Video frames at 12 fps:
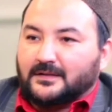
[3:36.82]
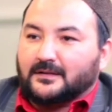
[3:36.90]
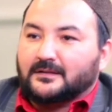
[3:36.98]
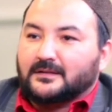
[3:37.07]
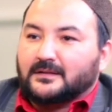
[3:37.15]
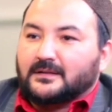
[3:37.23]
Yeah.
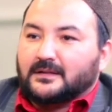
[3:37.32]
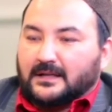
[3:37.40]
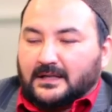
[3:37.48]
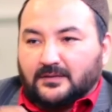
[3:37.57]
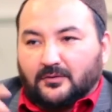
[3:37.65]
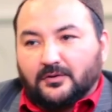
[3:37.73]

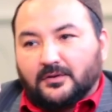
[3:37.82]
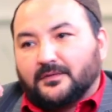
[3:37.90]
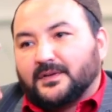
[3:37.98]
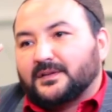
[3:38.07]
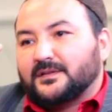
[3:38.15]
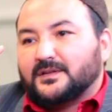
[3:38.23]
And all of
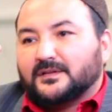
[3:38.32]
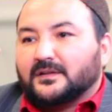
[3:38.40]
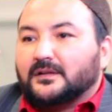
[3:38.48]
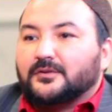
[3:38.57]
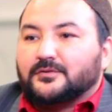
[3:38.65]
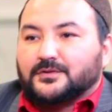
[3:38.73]
that is just
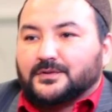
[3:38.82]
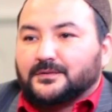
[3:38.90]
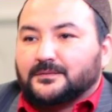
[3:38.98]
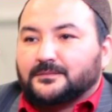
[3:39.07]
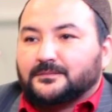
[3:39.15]
illusion.